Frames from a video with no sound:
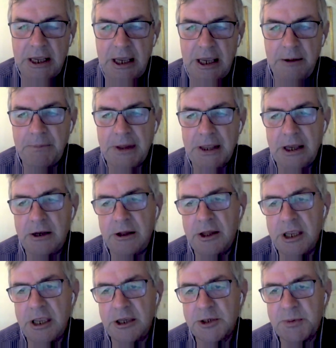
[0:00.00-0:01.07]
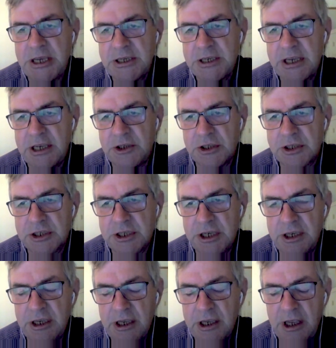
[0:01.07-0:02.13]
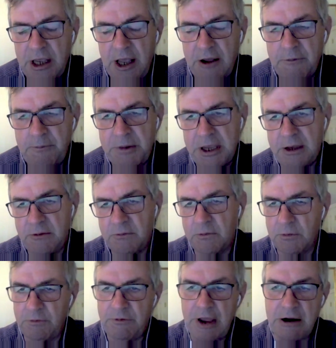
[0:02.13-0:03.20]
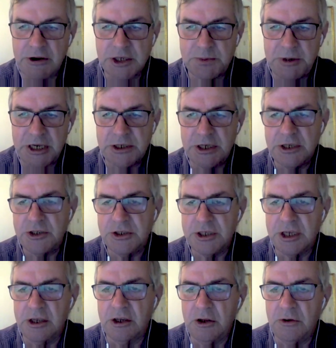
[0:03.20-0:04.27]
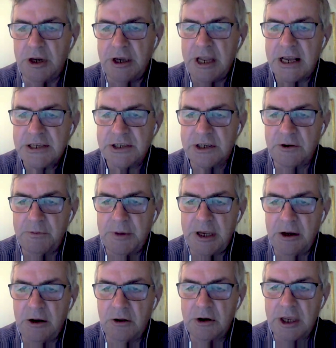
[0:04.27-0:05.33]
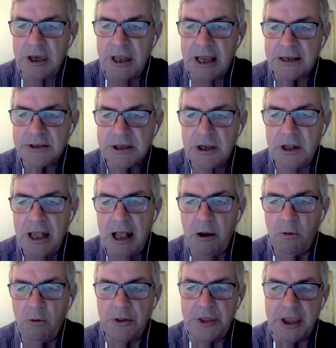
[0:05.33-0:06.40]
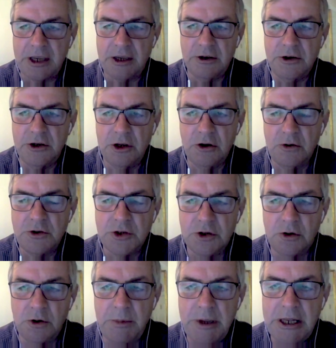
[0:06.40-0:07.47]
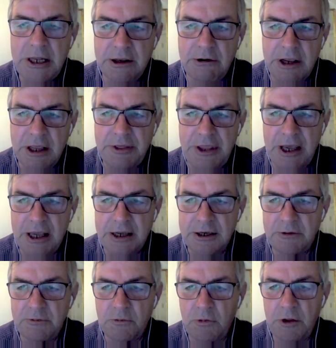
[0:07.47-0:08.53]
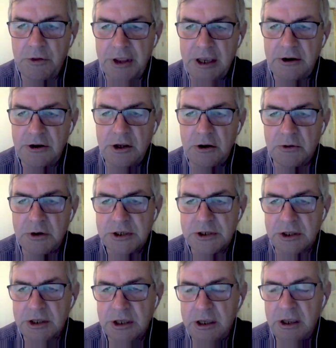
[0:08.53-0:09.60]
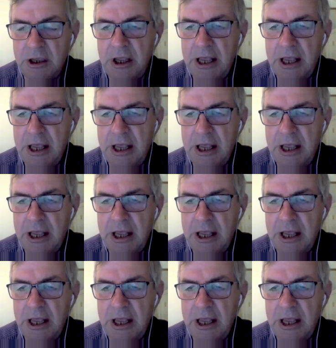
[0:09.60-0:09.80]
And the space agency various space agencies, including NASA, have been looking at what they can do to ameliorate that. And what they do is that the